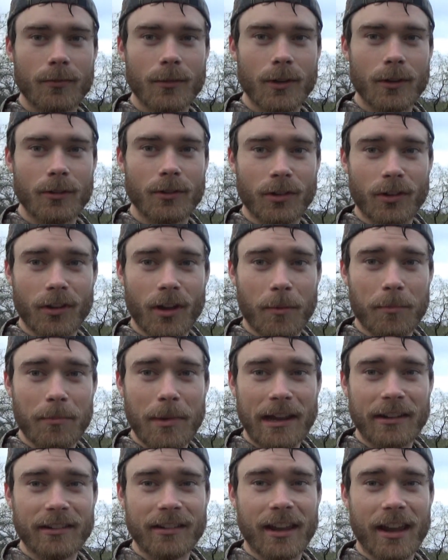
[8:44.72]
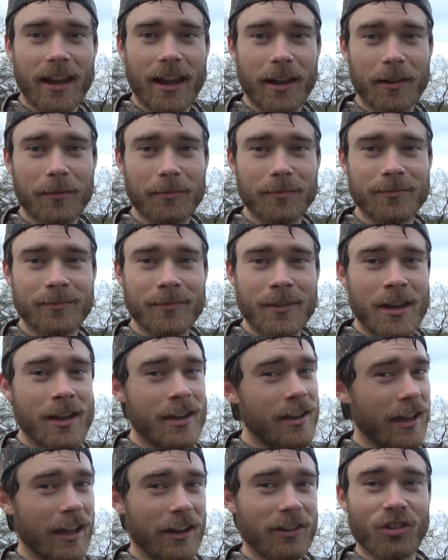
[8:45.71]
Just got back to camp,
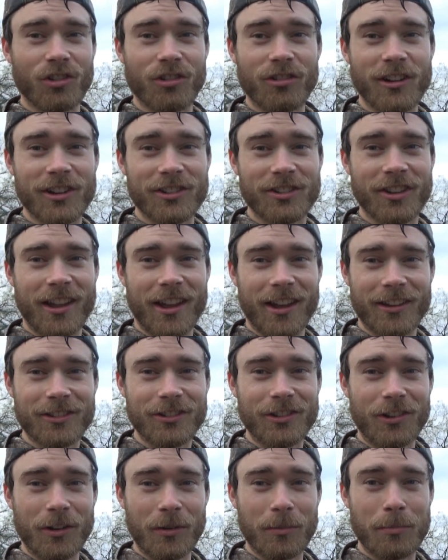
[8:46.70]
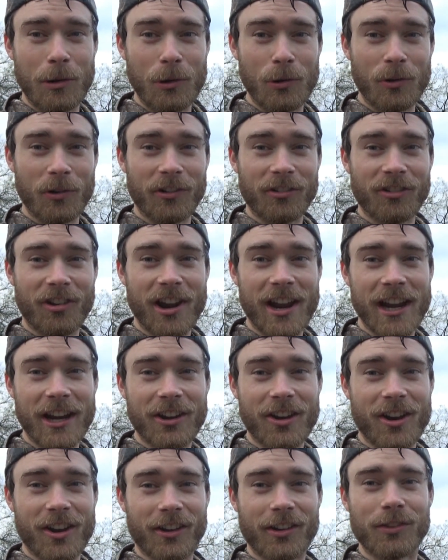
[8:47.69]
had to rush that. Started pouring rain
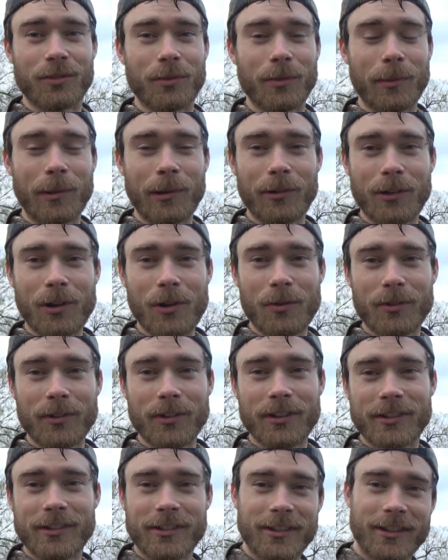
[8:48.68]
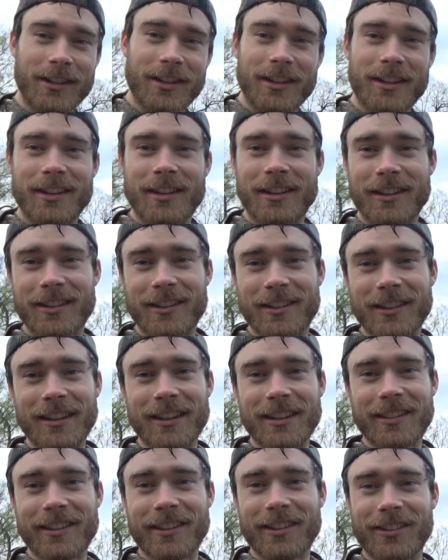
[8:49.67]
on us when we were going to
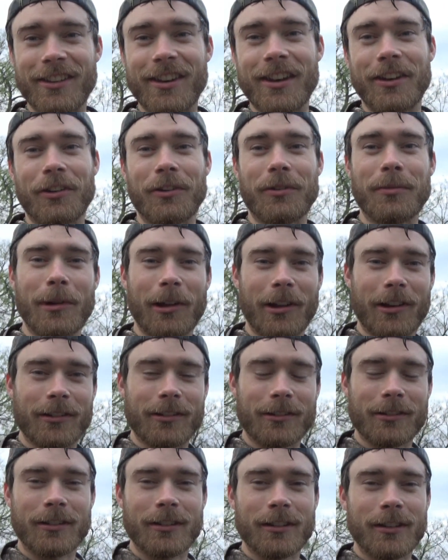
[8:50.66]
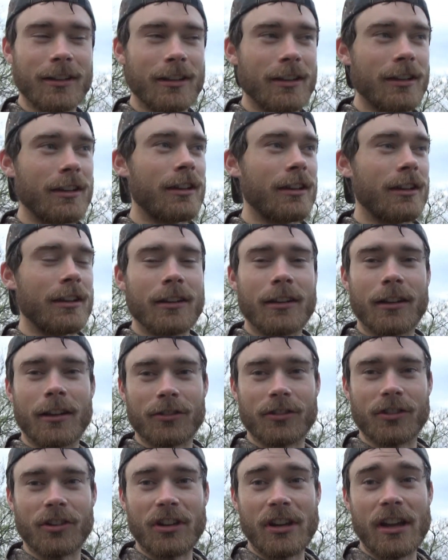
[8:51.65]
get this dude, but I'll
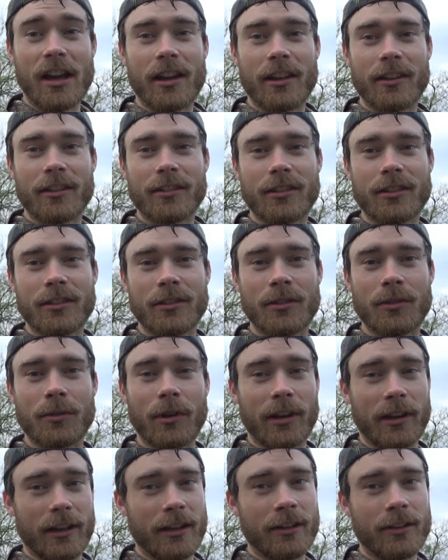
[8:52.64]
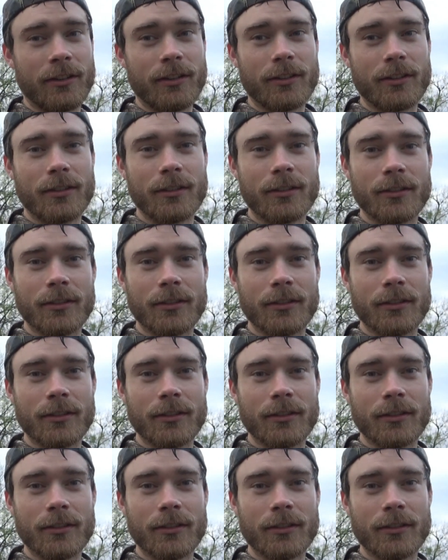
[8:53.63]
show you guys what he is.